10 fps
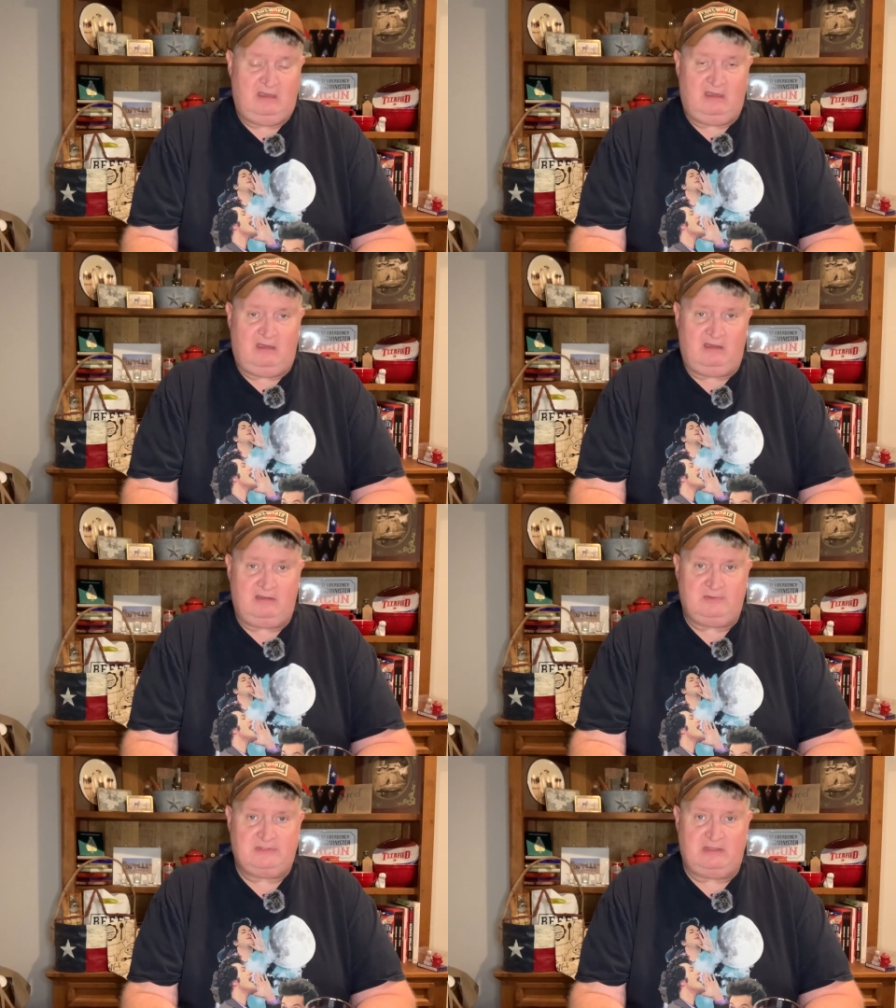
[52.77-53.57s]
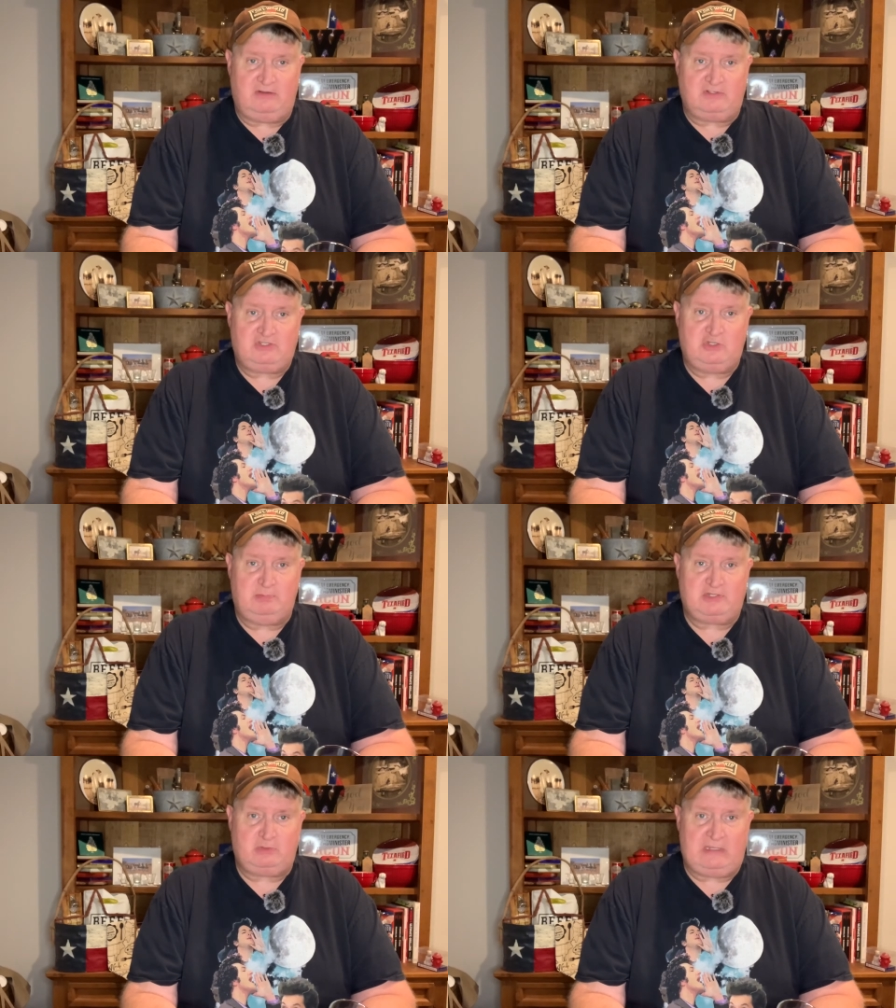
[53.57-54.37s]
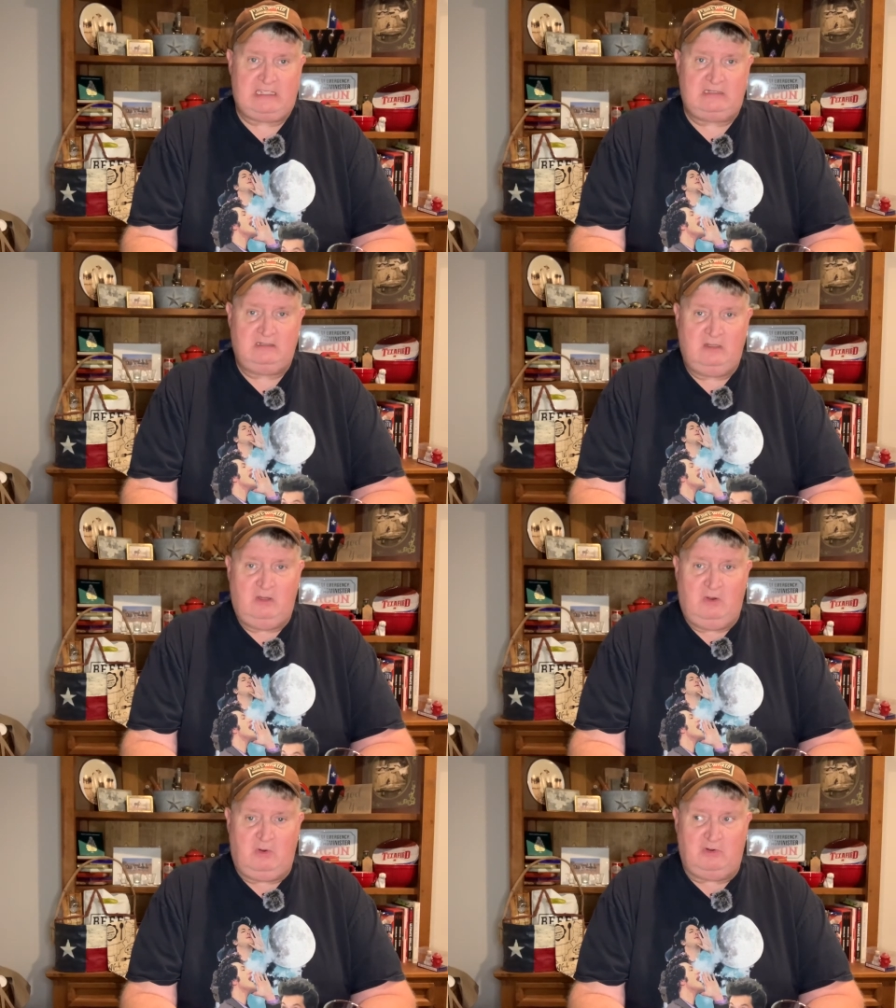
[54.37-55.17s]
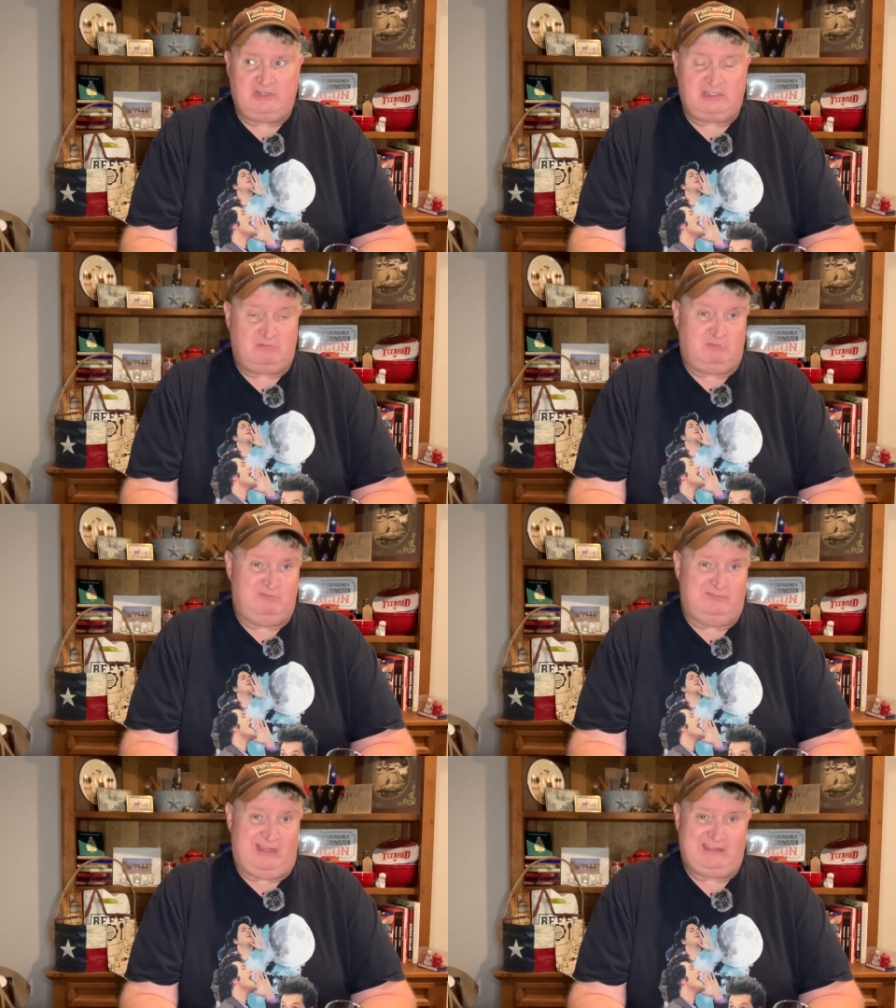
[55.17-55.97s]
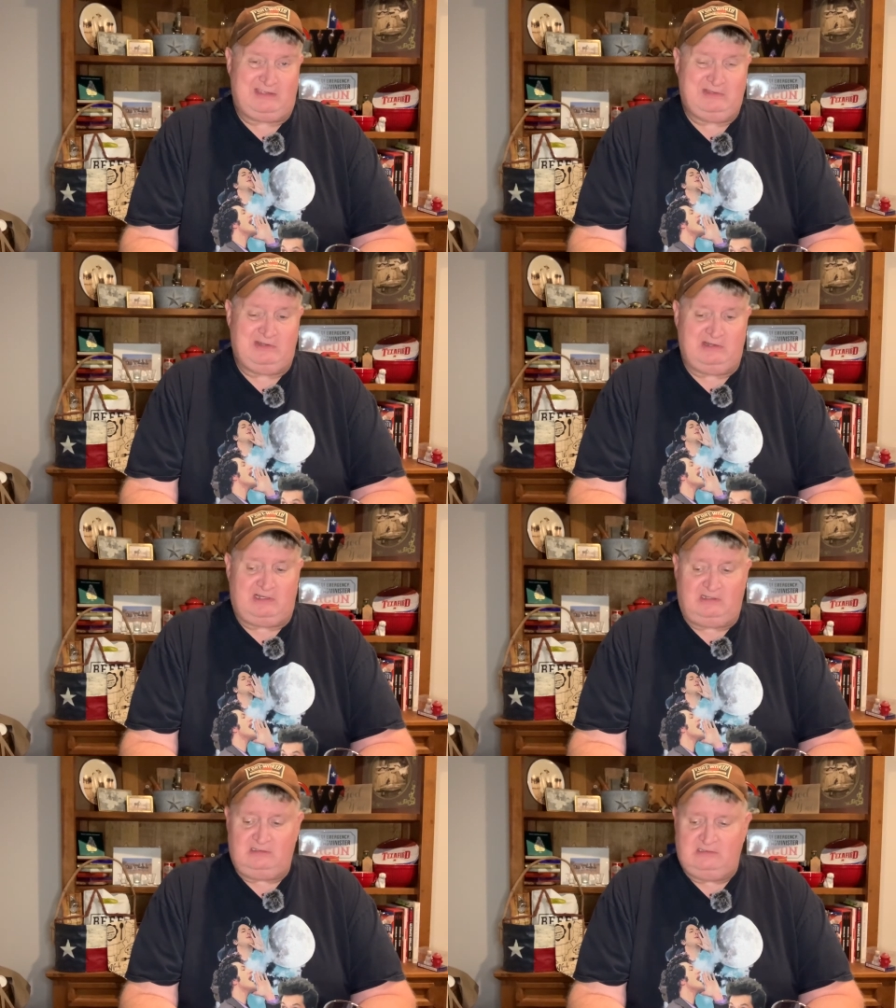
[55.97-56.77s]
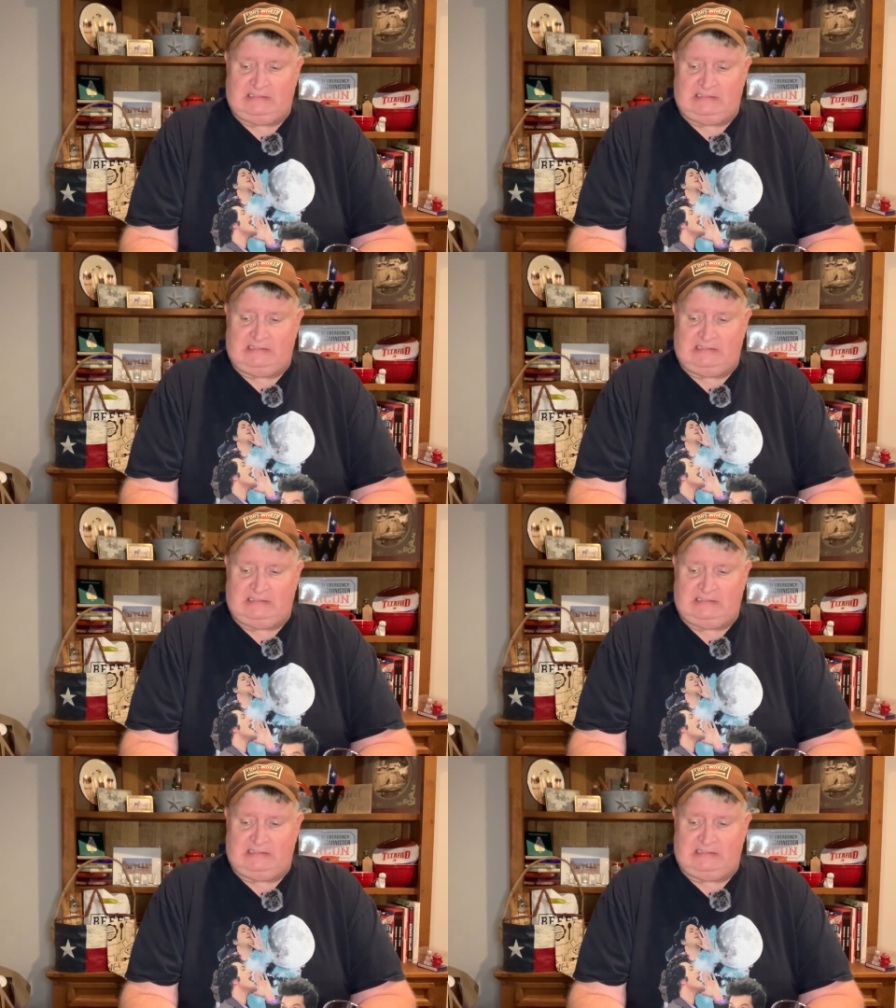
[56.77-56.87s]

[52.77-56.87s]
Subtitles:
It was either super sweet or just not that good at all.